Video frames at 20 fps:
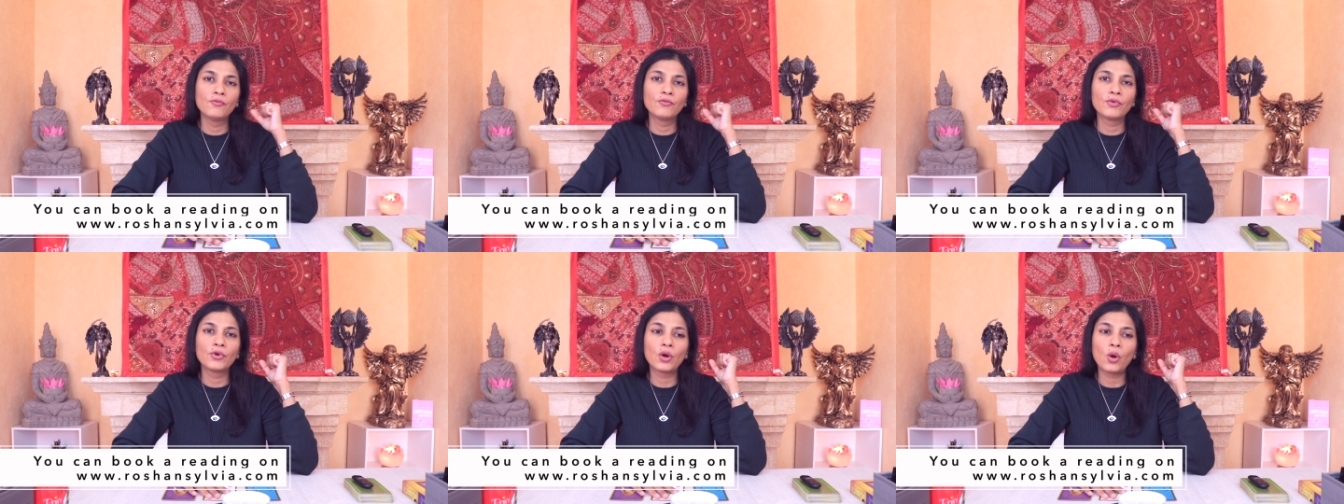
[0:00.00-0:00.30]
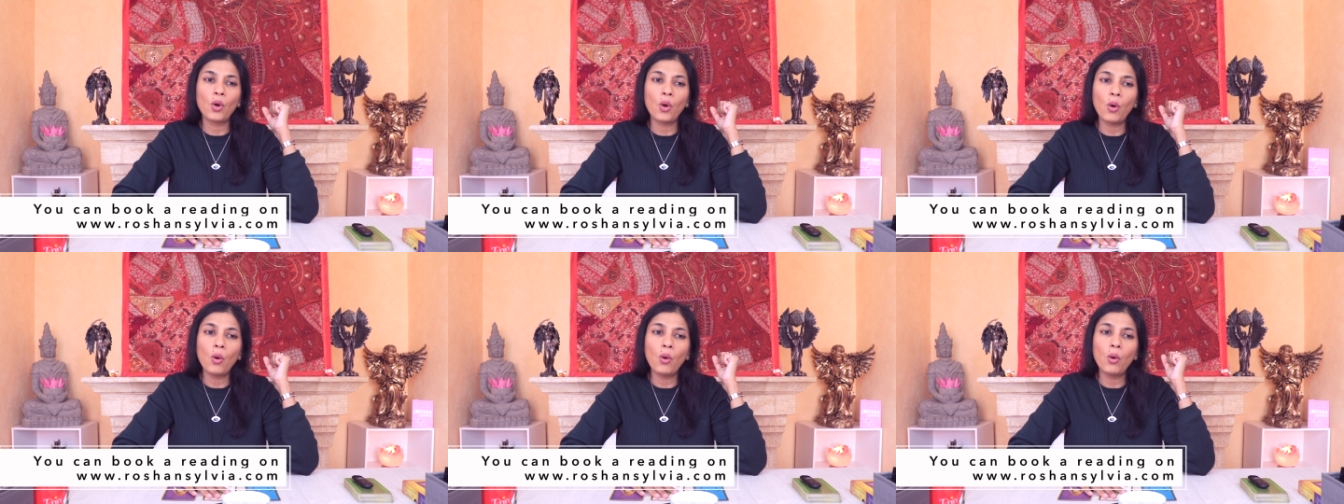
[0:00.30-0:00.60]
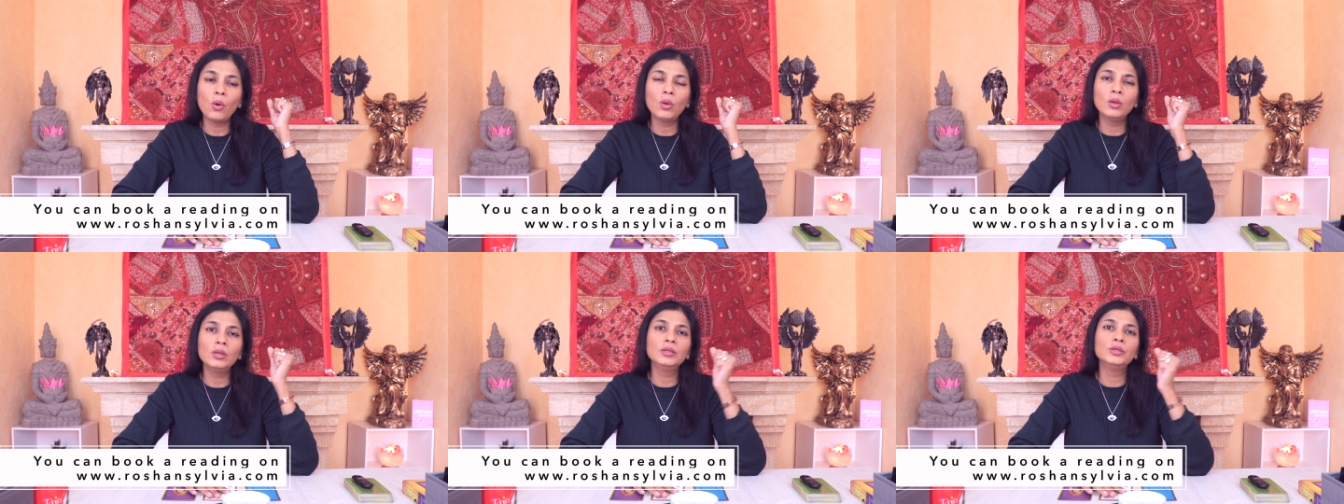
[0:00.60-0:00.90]
for
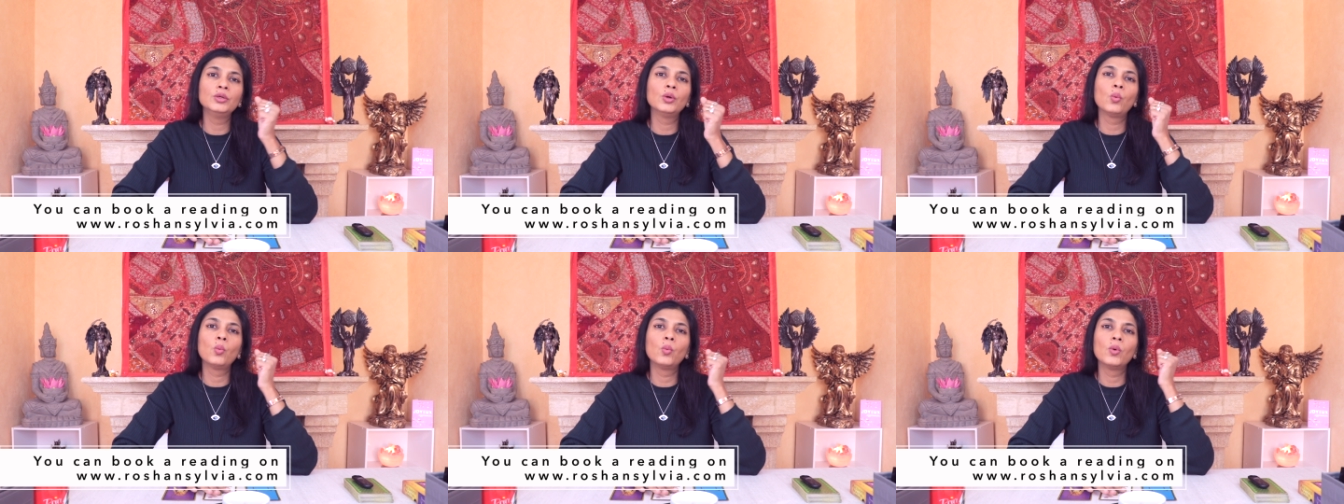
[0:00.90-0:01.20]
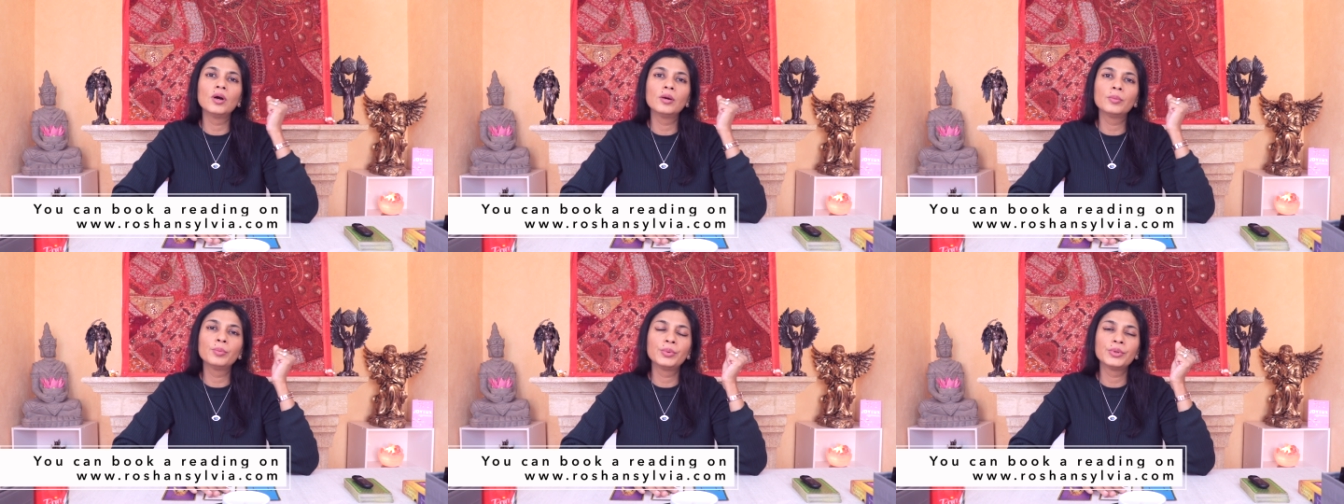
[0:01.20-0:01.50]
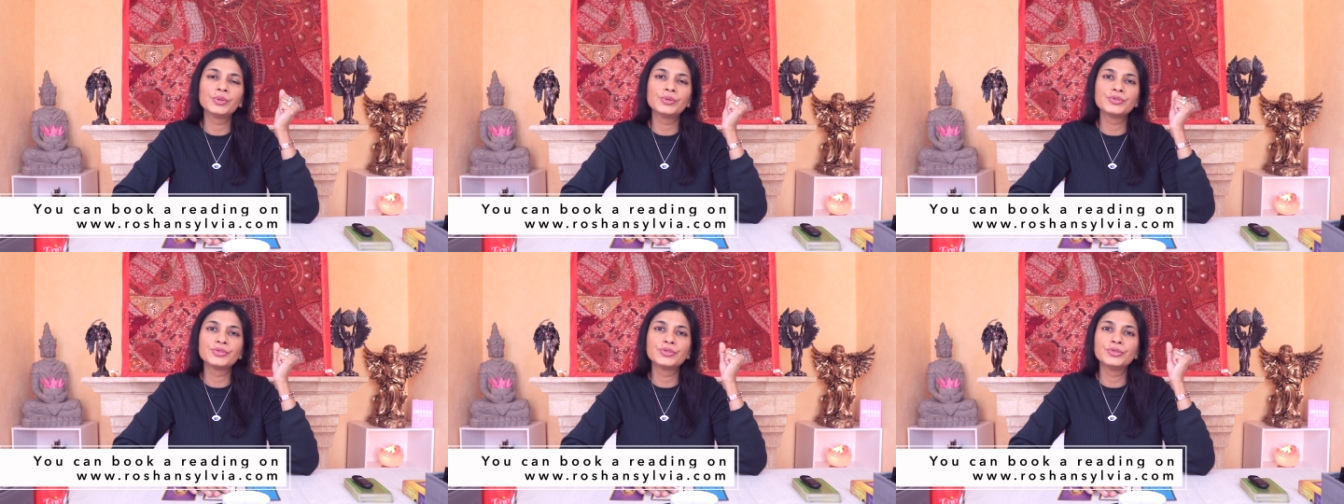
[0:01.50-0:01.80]
all your work
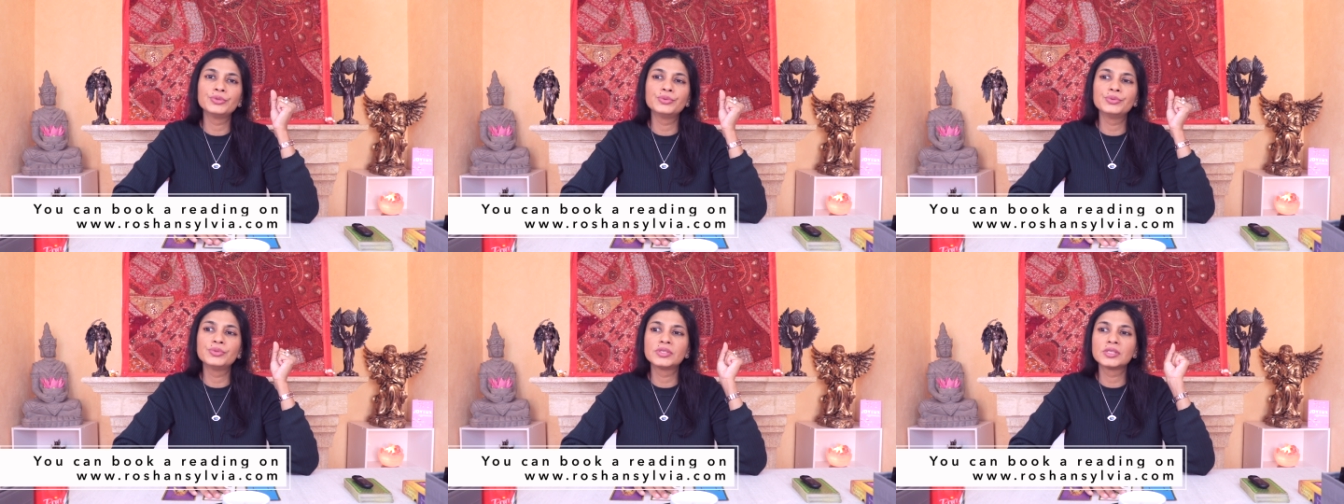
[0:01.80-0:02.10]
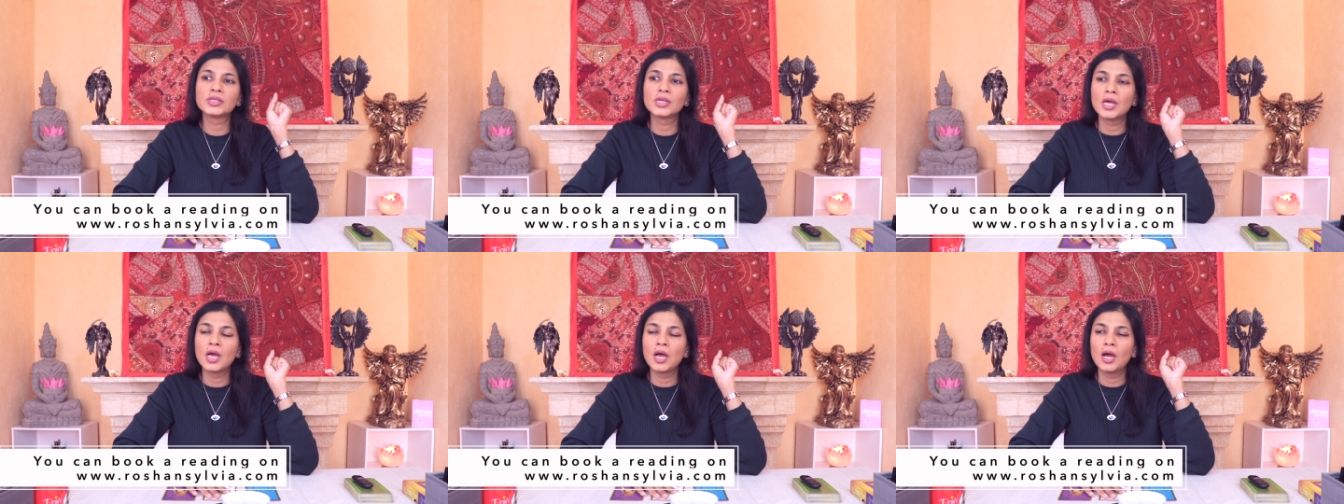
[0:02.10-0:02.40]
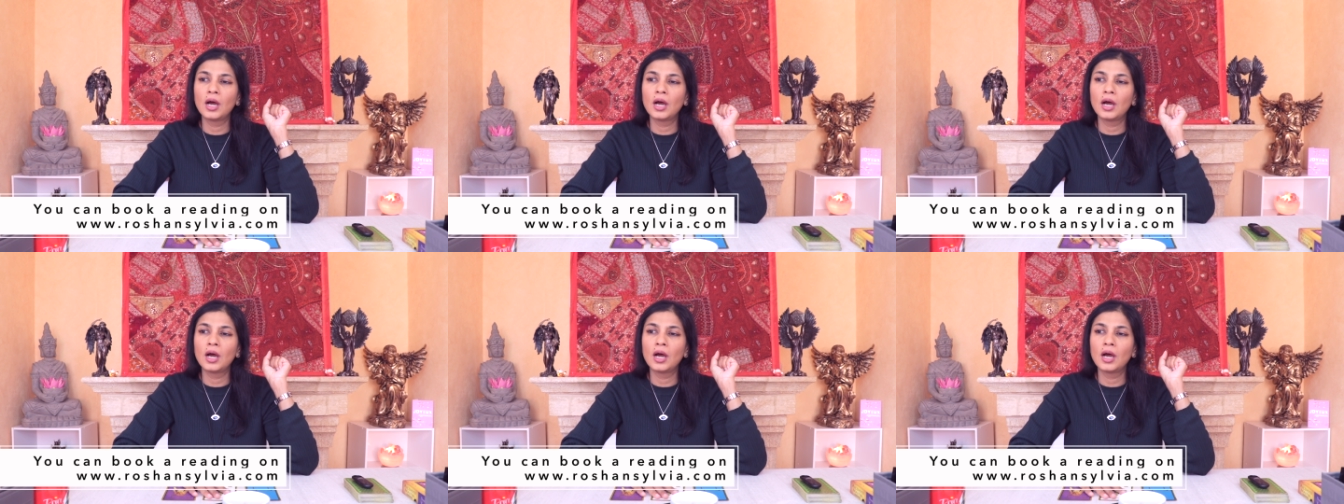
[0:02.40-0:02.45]
pursuits,